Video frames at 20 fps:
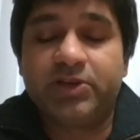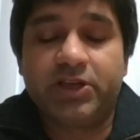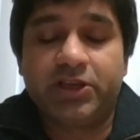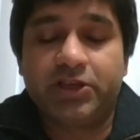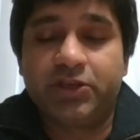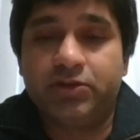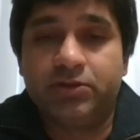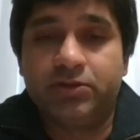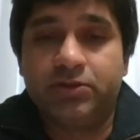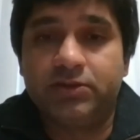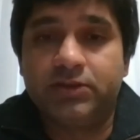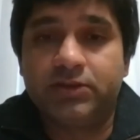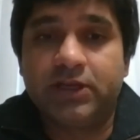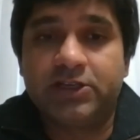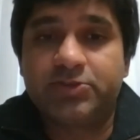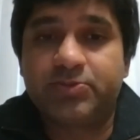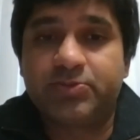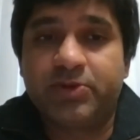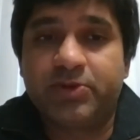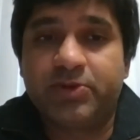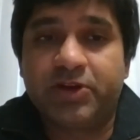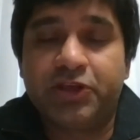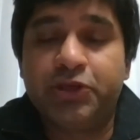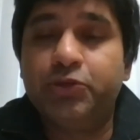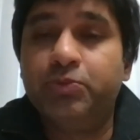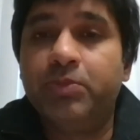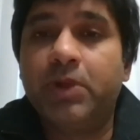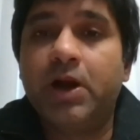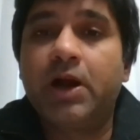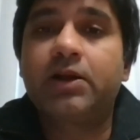a that has been a
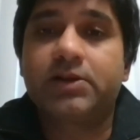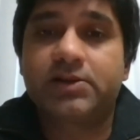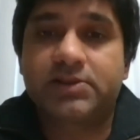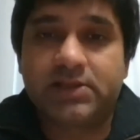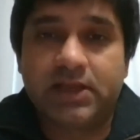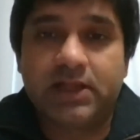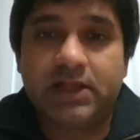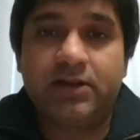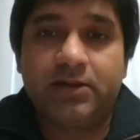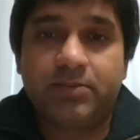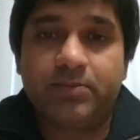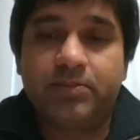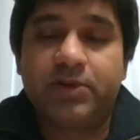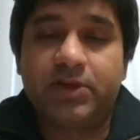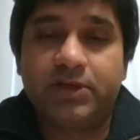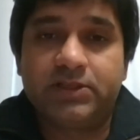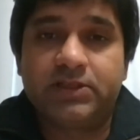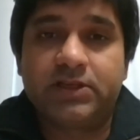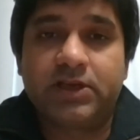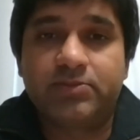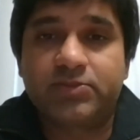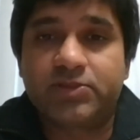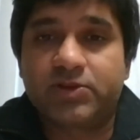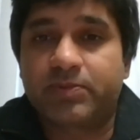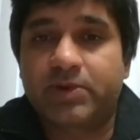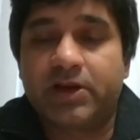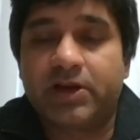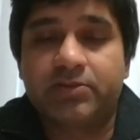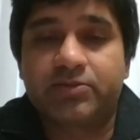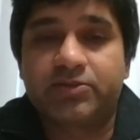humongous help in terms of
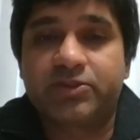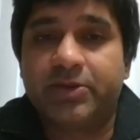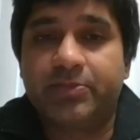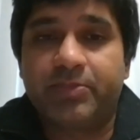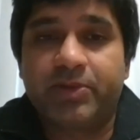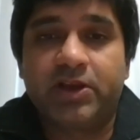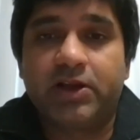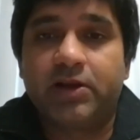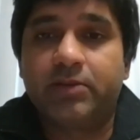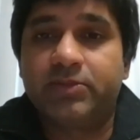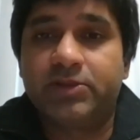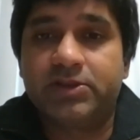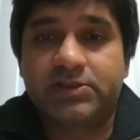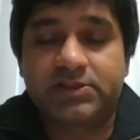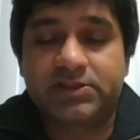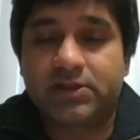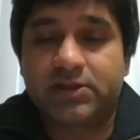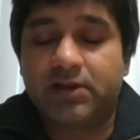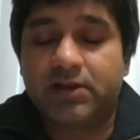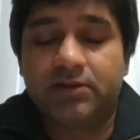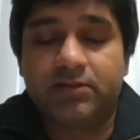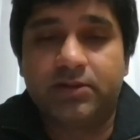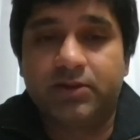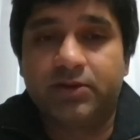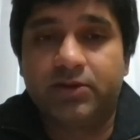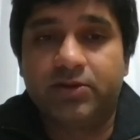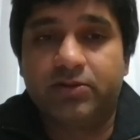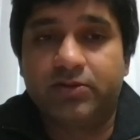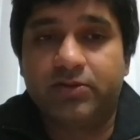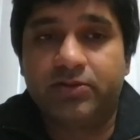kind of shaping up this uh,
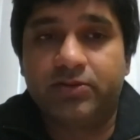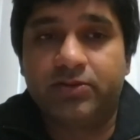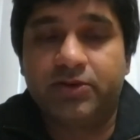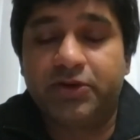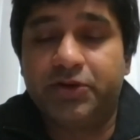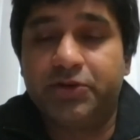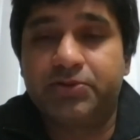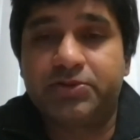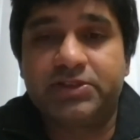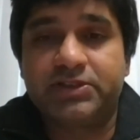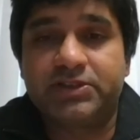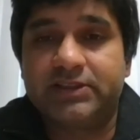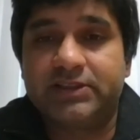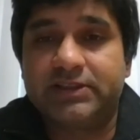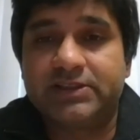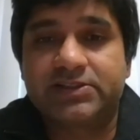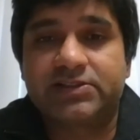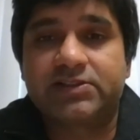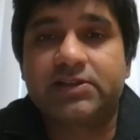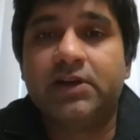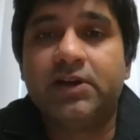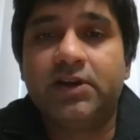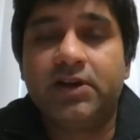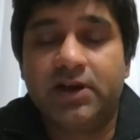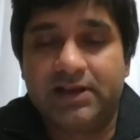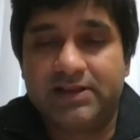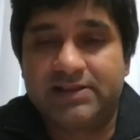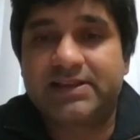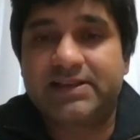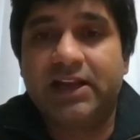you know reducing this
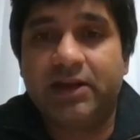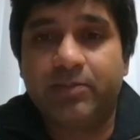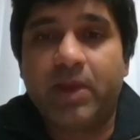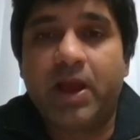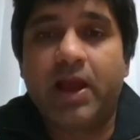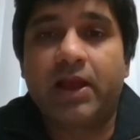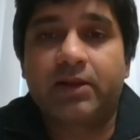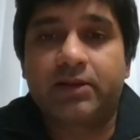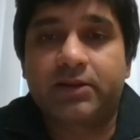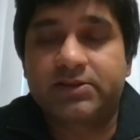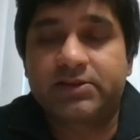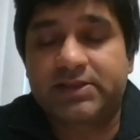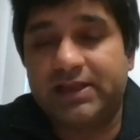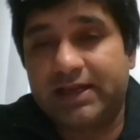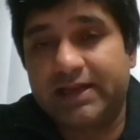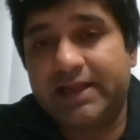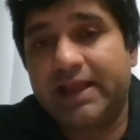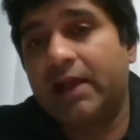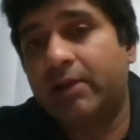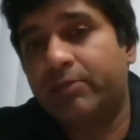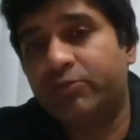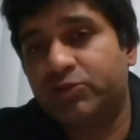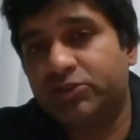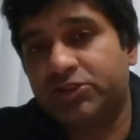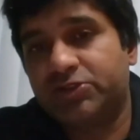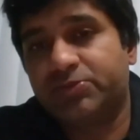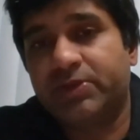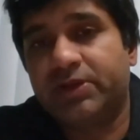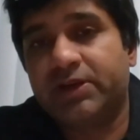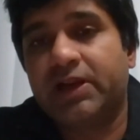skill back skill gap which
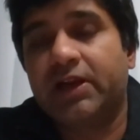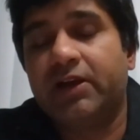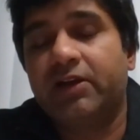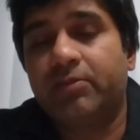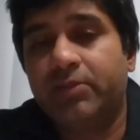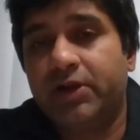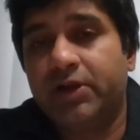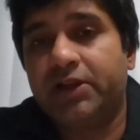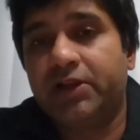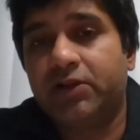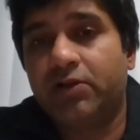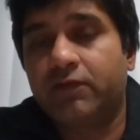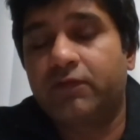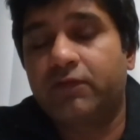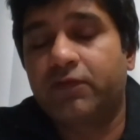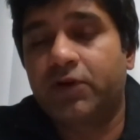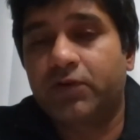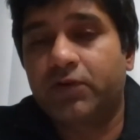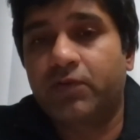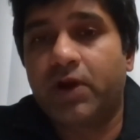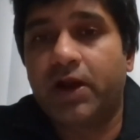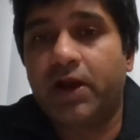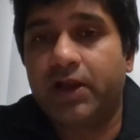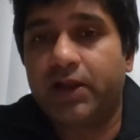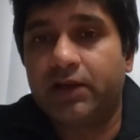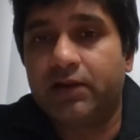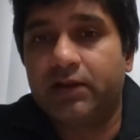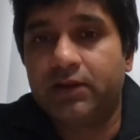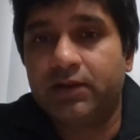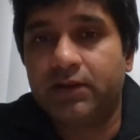has been kind of building on for a
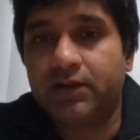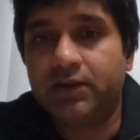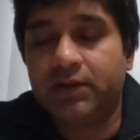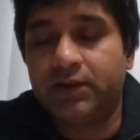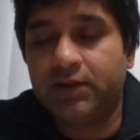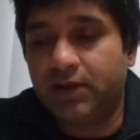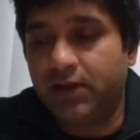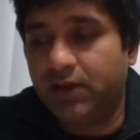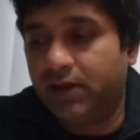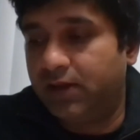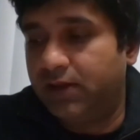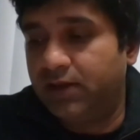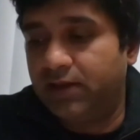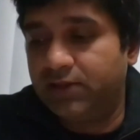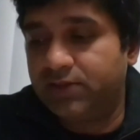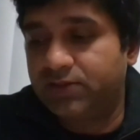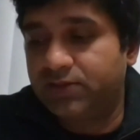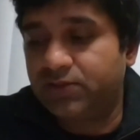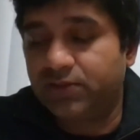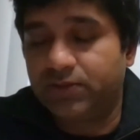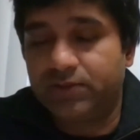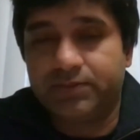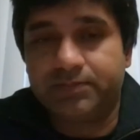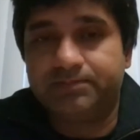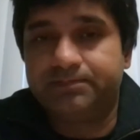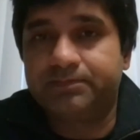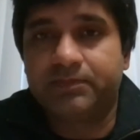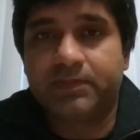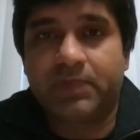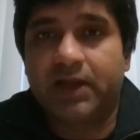while Mm-hmm. Uh, so
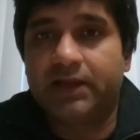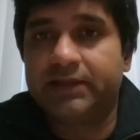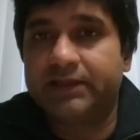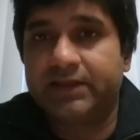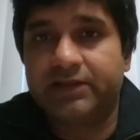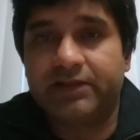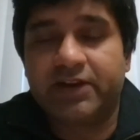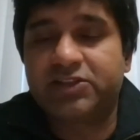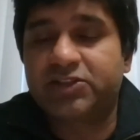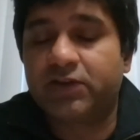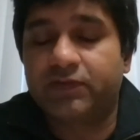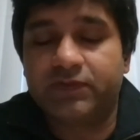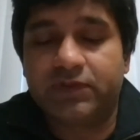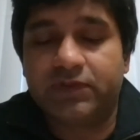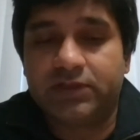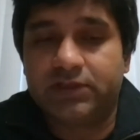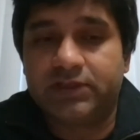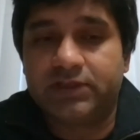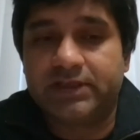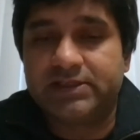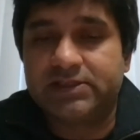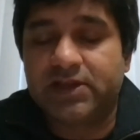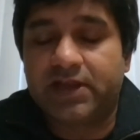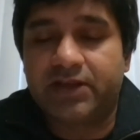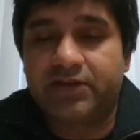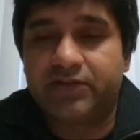I think rest of the things like